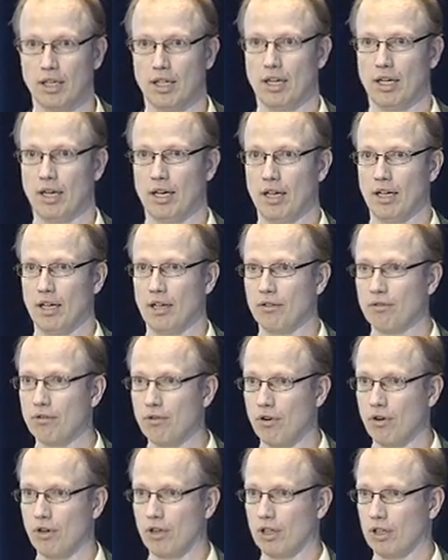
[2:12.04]
uh,
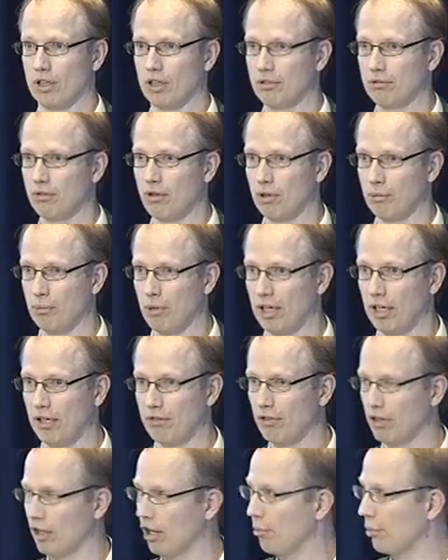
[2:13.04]
for, for many
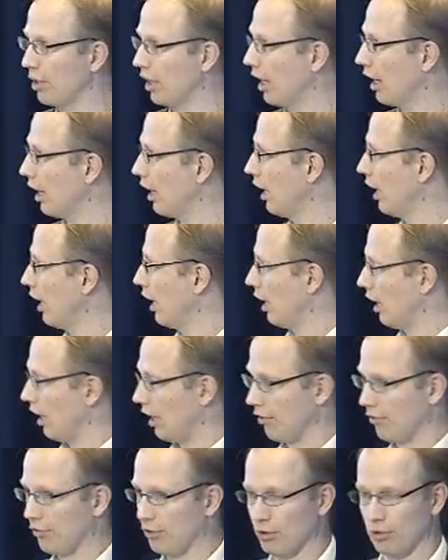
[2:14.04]
phenomena.
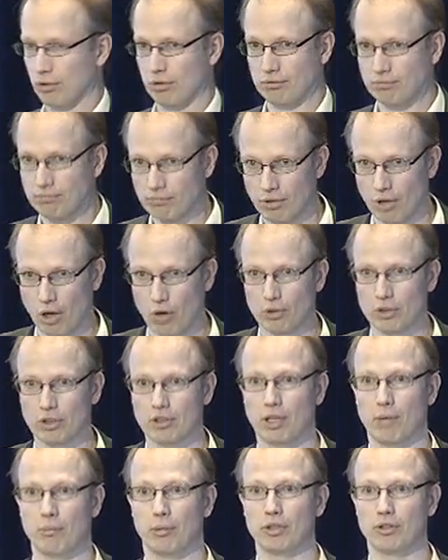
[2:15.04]
If you lower the
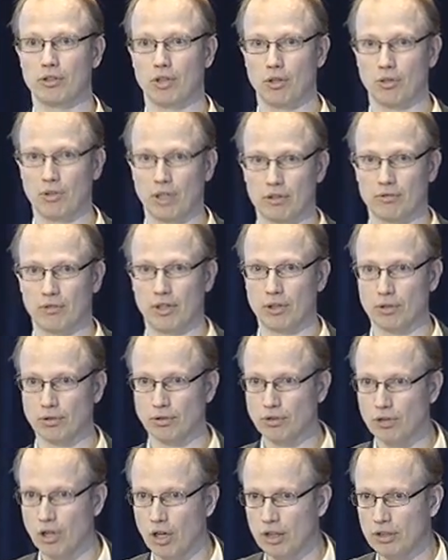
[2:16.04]
temperature, you get
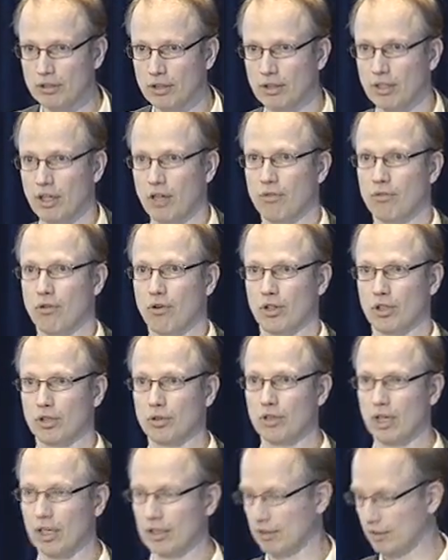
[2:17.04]
reduced noise, and therefore you
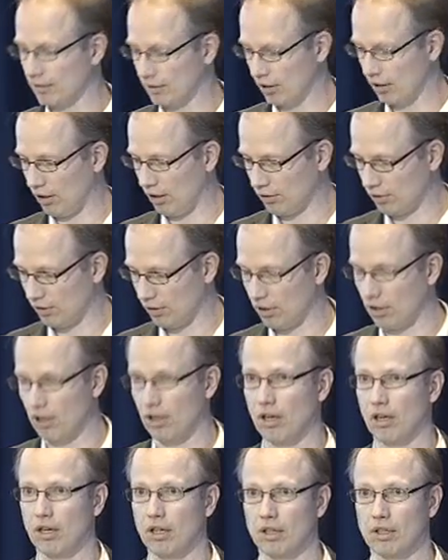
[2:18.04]
get all,
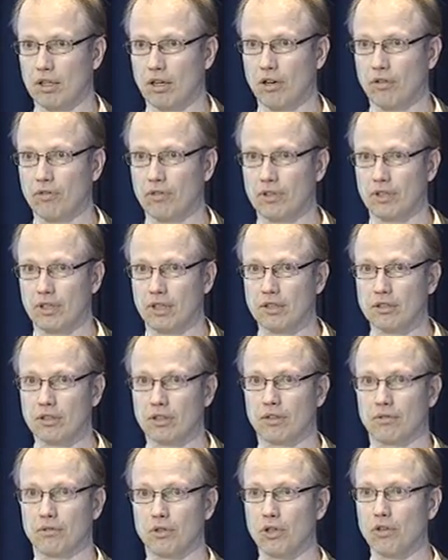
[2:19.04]
uh, often
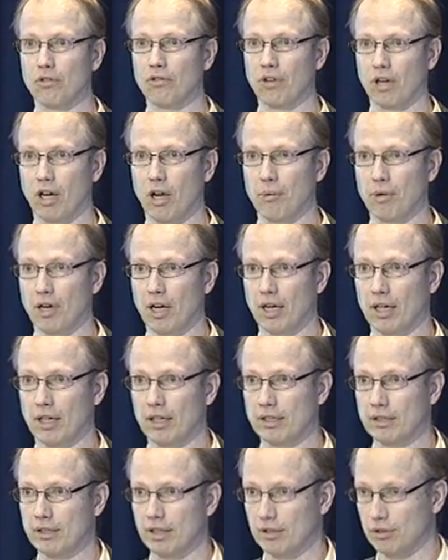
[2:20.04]
sort of new phenomena
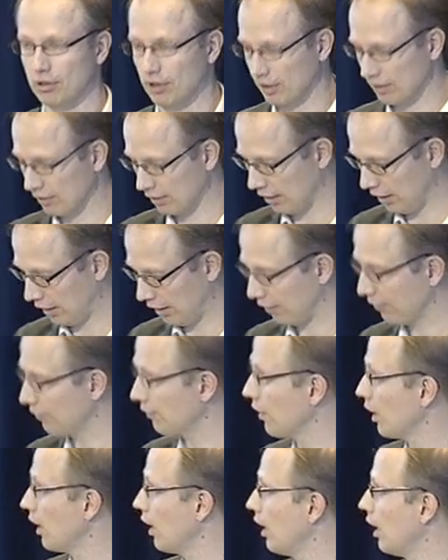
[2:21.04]
that you can study.
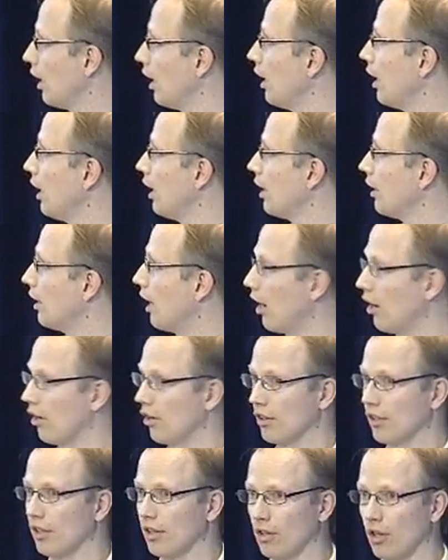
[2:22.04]

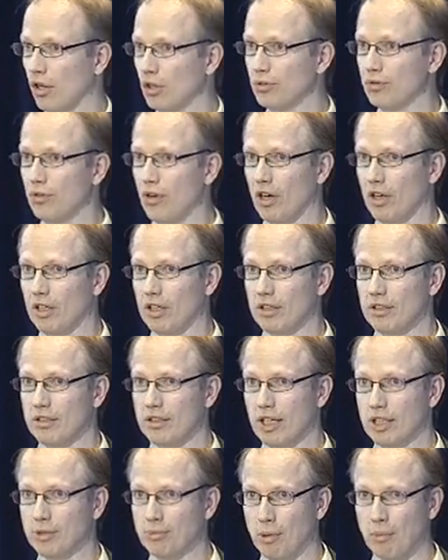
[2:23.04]
Now, those were
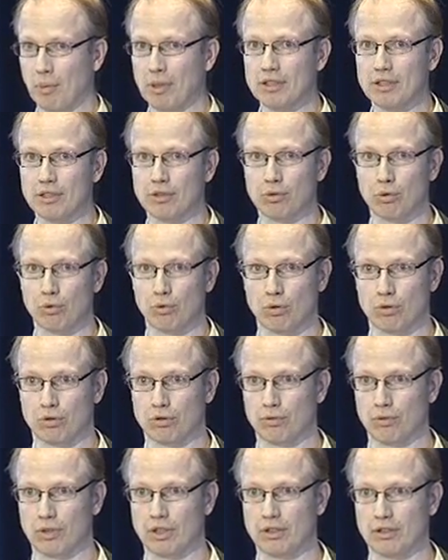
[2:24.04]
the experimental tools
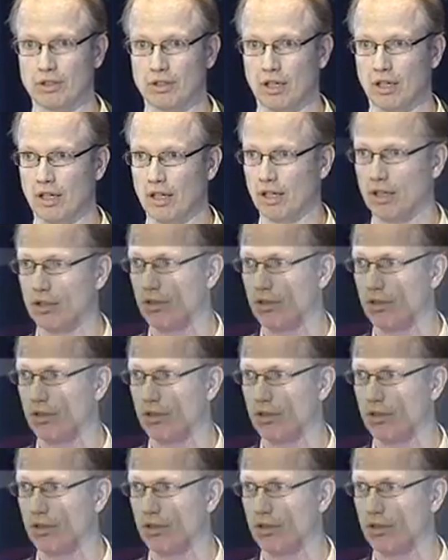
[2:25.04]
which uh,